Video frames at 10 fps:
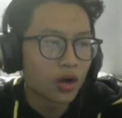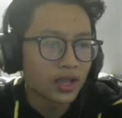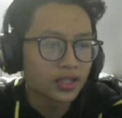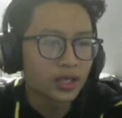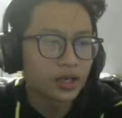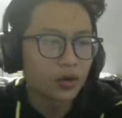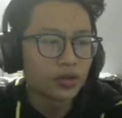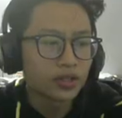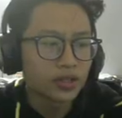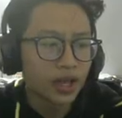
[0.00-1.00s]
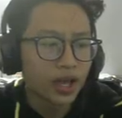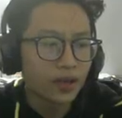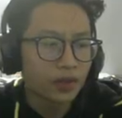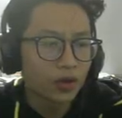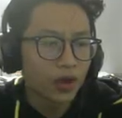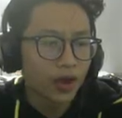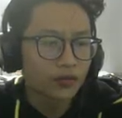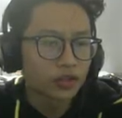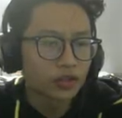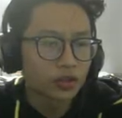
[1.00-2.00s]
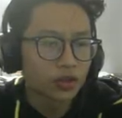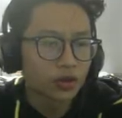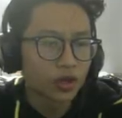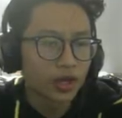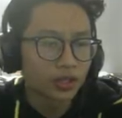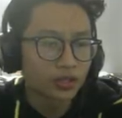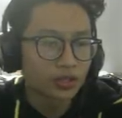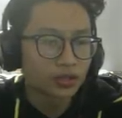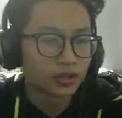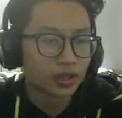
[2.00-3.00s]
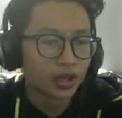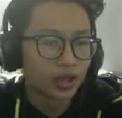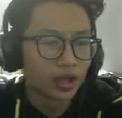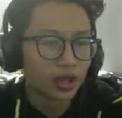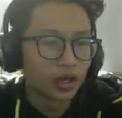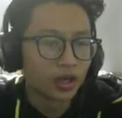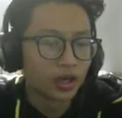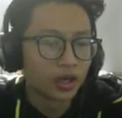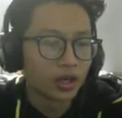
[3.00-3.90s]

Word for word: as I know in this game, you have to collect the...